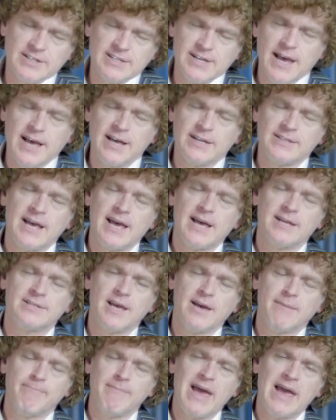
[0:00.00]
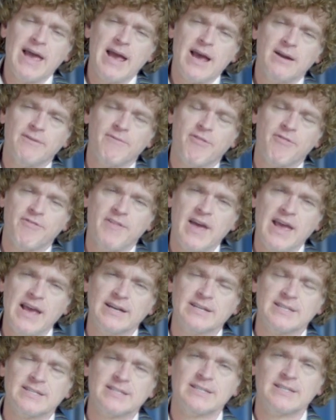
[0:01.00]
says as a man
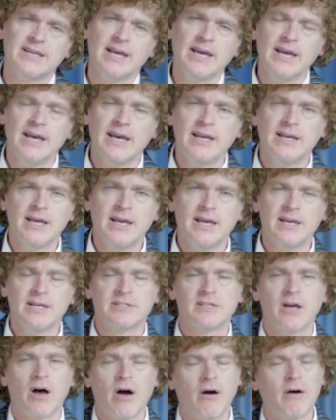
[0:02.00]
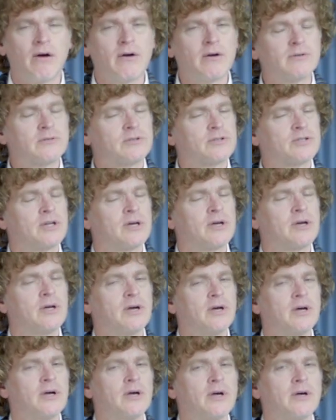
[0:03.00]
thinks in his heart
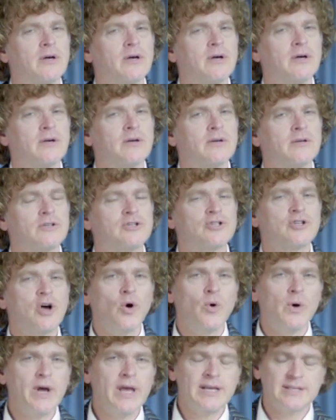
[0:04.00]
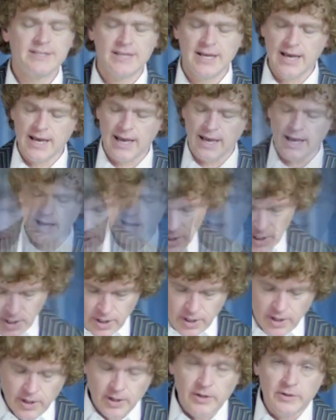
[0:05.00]
so is he
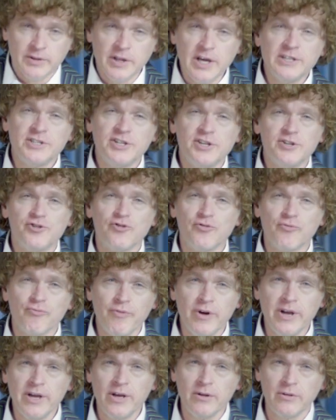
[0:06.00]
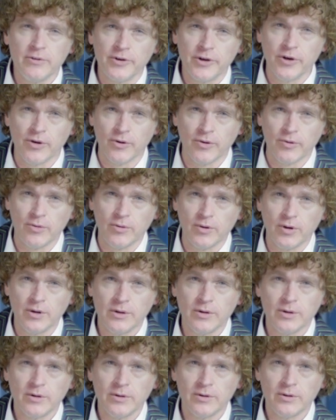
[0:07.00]
this is the real you
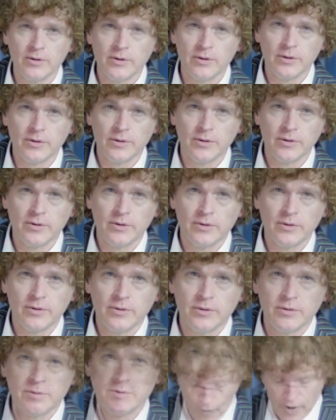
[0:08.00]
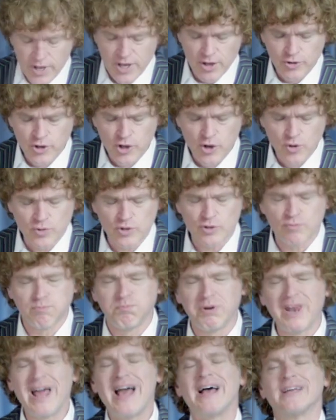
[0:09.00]
the real you is
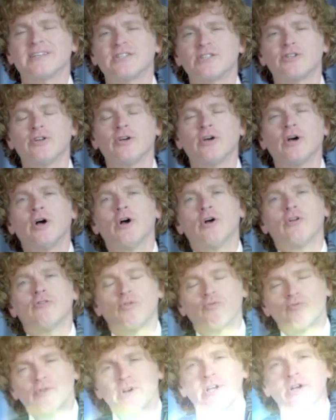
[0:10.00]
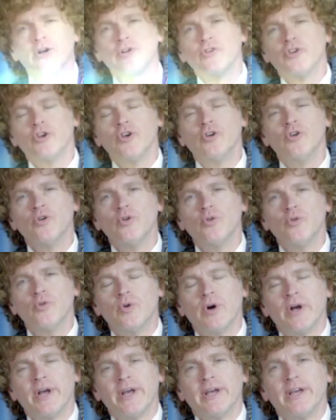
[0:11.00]
blessed the real
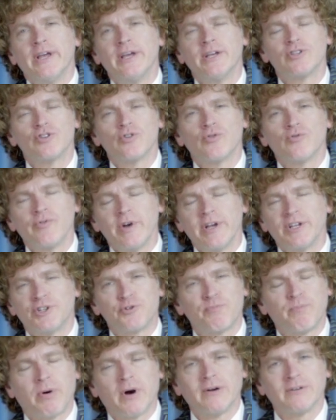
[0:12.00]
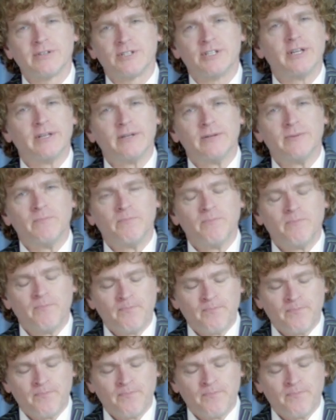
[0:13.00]
you is a rich person